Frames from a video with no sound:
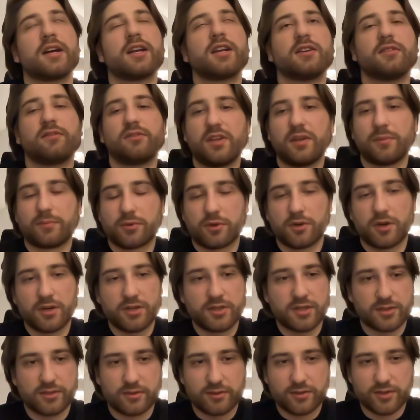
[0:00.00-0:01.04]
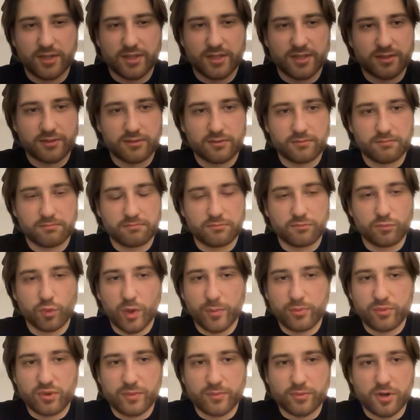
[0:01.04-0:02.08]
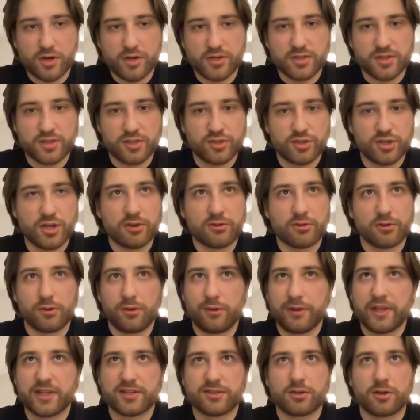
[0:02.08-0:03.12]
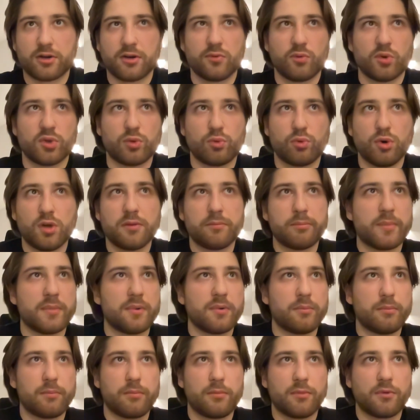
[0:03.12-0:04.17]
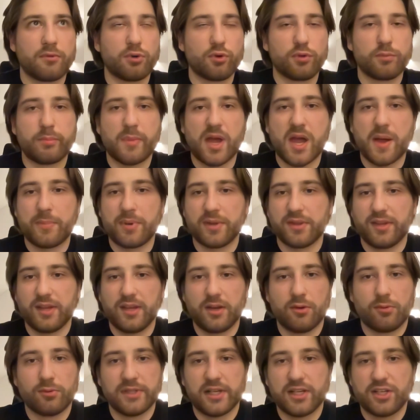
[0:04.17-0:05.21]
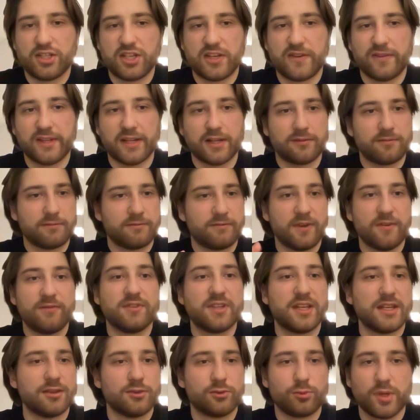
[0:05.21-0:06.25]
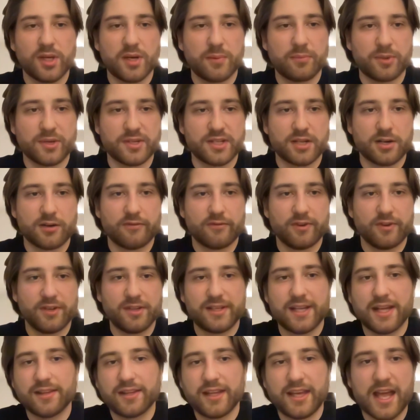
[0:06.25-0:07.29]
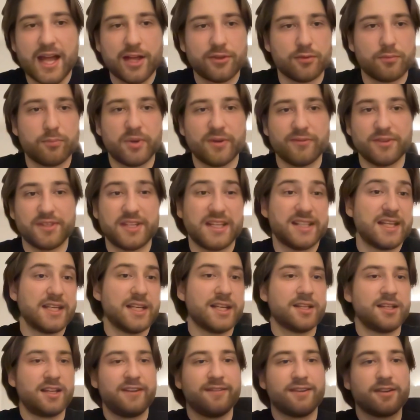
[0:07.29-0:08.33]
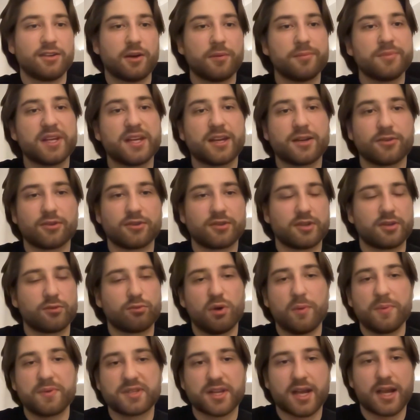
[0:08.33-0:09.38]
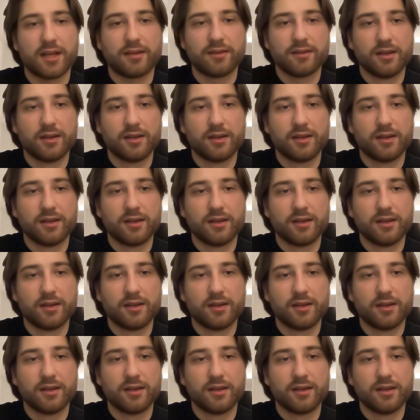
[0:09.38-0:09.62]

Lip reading: NFT projects or just Web3 projects in general, they started with one roadmap and they only achieved like 15-20% of it. Then they had to pivot. They didn't even update it on their website